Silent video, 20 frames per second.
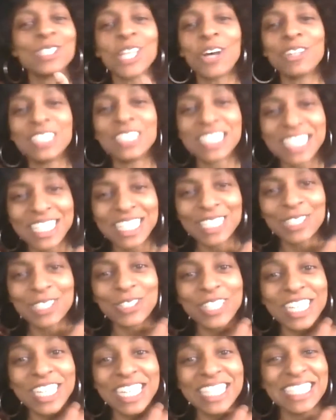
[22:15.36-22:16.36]
saw
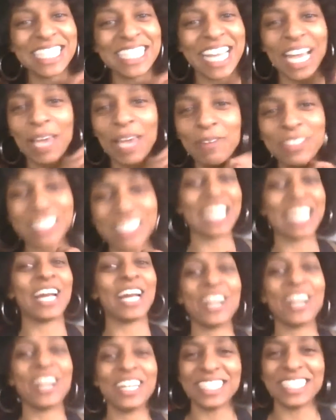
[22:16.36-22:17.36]
Gendry. He was
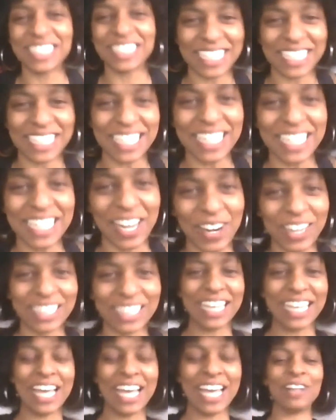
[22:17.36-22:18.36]
there sitting there at
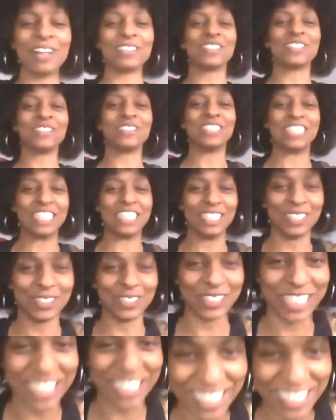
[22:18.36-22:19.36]
the council,
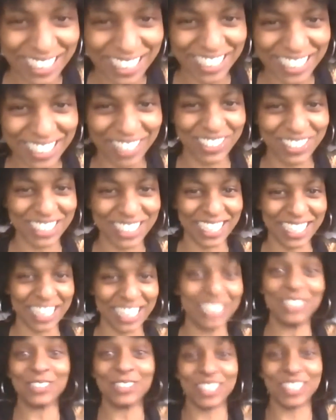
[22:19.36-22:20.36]
Gendry. He was the
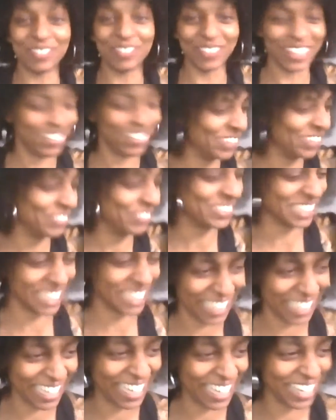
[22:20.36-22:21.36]
Gendry or whatever he was
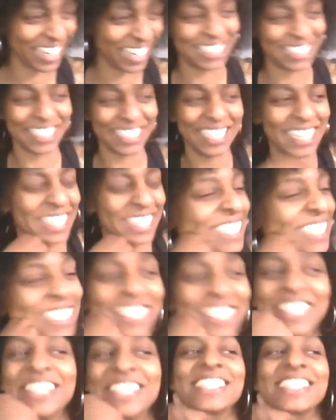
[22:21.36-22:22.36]
sitting there. I said,
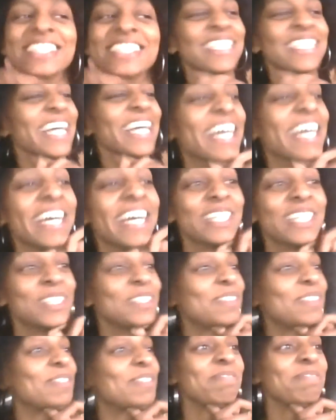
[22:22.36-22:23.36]
Gendry.
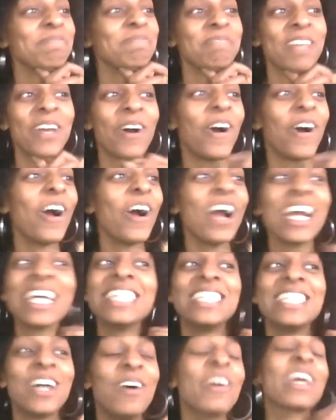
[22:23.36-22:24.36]

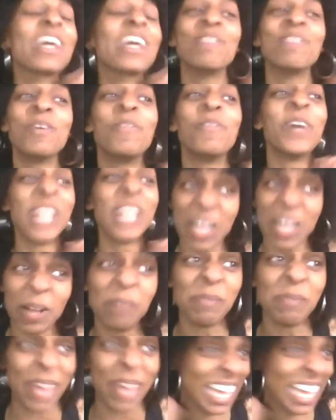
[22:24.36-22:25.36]
Arya don't even want to
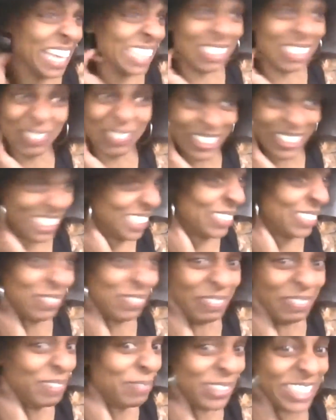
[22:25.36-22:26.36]
come back and do it to you
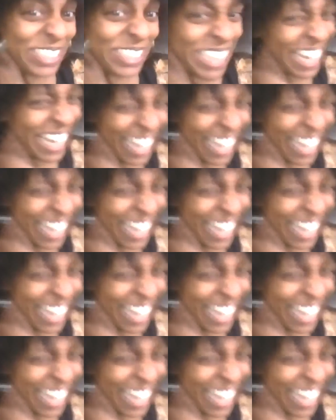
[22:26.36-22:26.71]
one more time.